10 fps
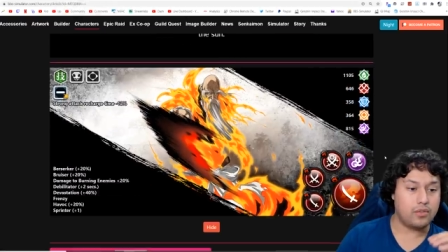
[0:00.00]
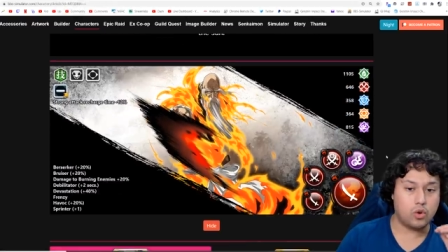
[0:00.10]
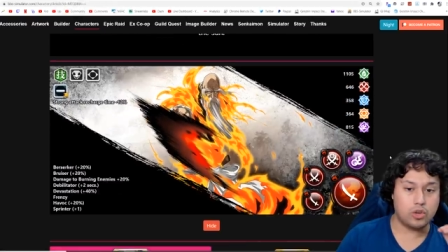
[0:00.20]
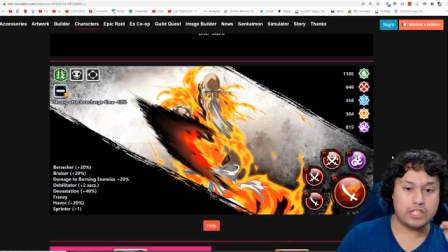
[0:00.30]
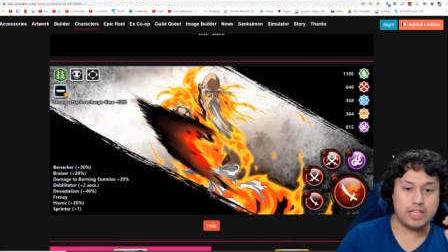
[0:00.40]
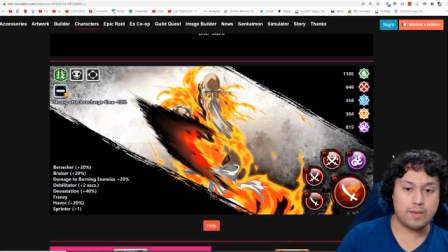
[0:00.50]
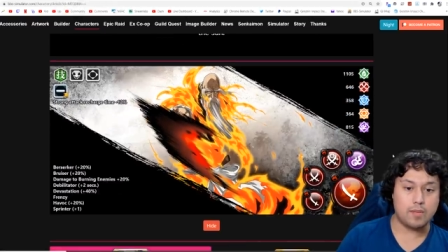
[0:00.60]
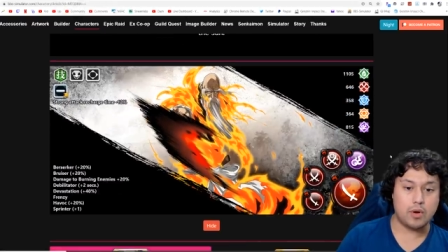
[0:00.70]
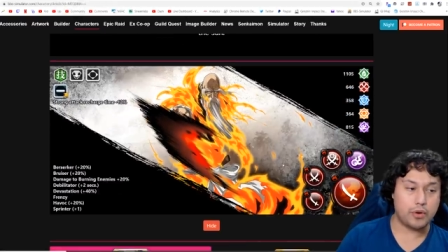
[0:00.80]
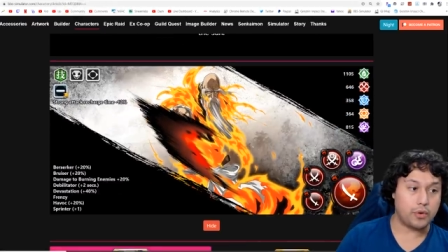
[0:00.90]
course,
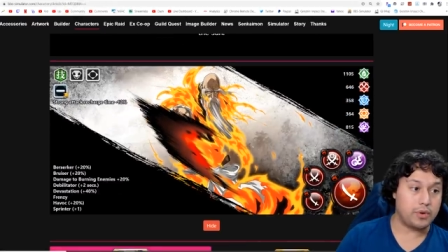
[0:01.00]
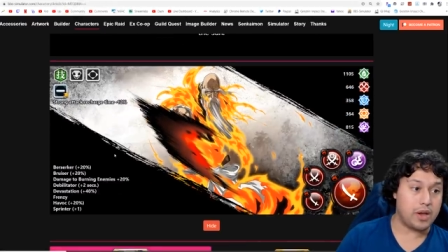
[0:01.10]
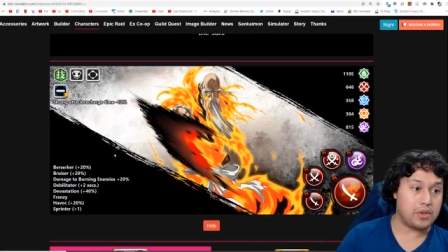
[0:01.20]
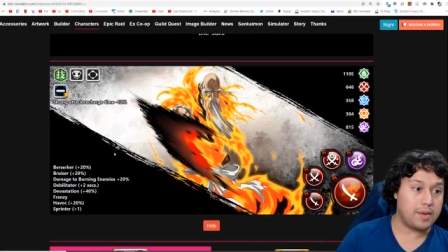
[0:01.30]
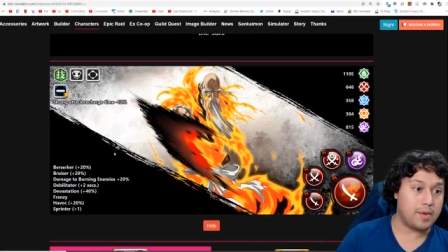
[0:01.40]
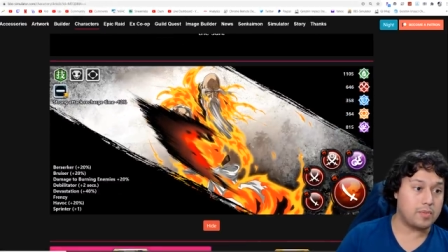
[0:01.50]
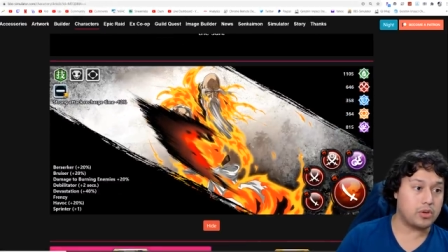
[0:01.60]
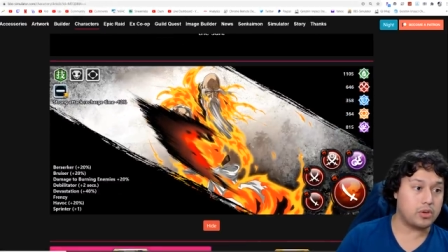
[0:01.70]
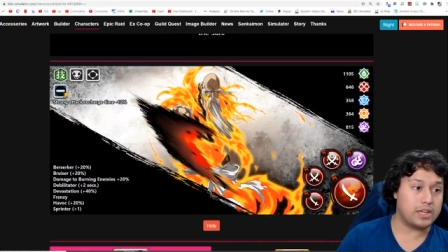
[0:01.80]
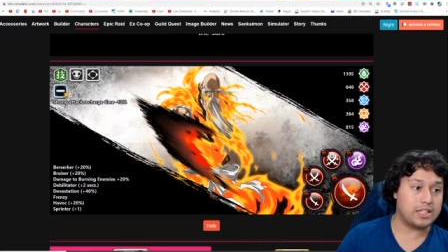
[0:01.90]
Yamamoto. Now,
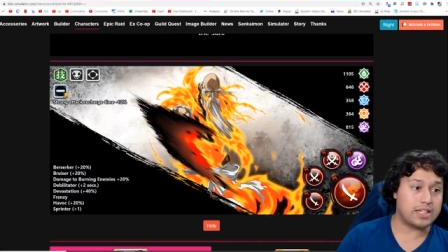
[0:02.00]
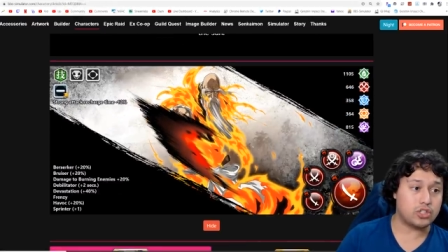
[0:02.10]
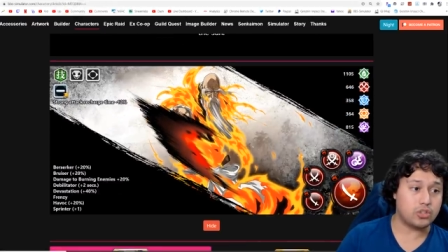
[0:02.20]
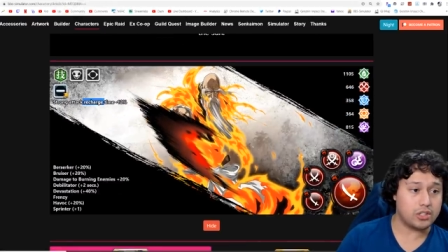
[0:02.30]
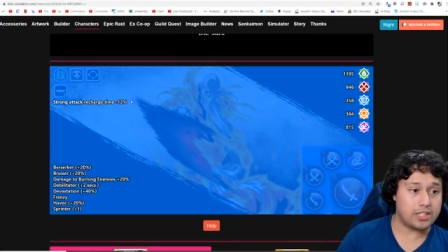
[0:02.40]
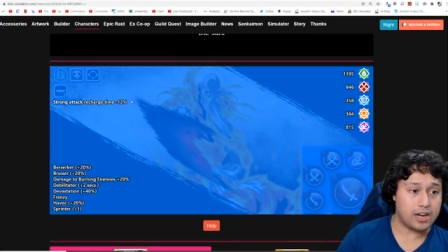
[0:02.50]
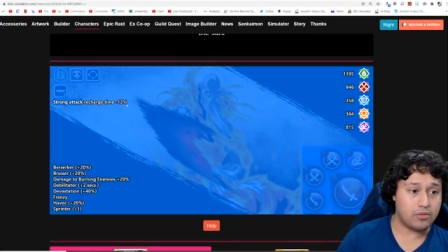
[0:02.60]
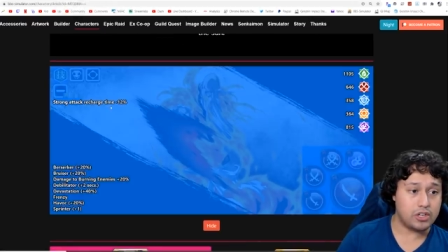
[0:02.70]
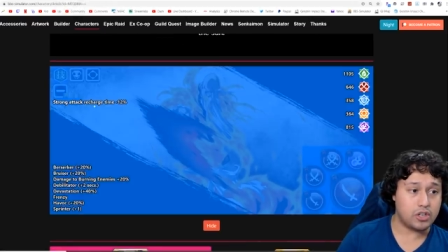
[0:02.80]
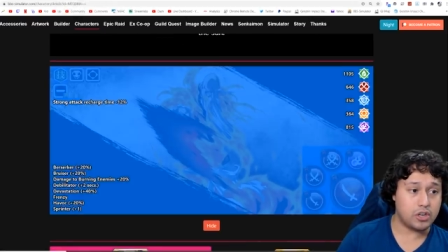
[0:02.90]
Yamamoto is a strong attack
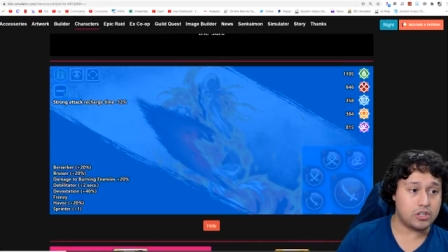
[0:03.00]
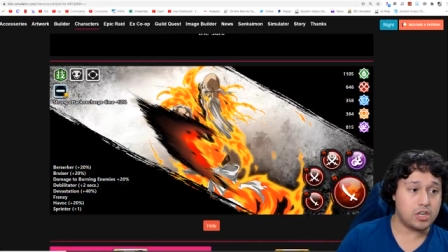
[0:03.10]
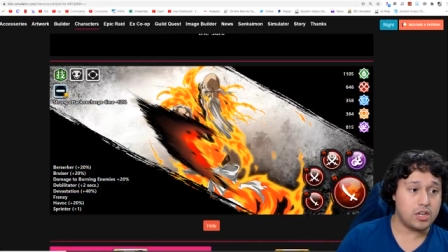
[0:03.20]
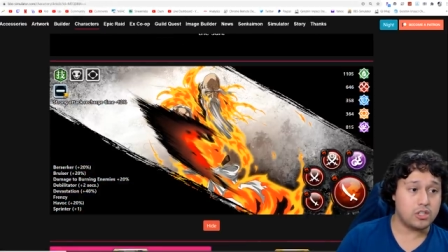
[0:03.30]
recharge